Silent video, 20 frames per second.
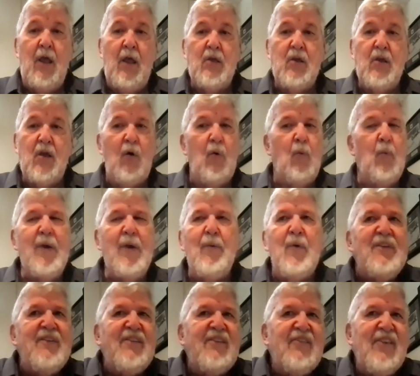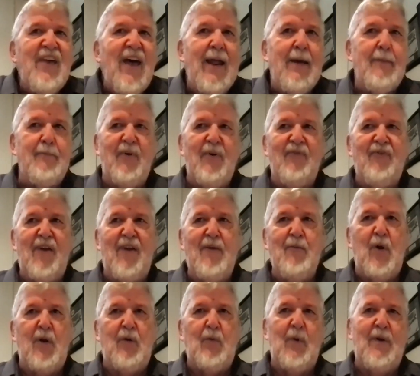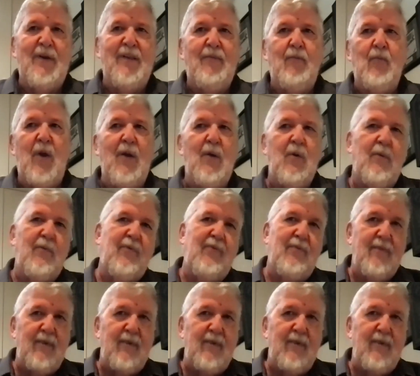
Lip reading: we would set up a framework where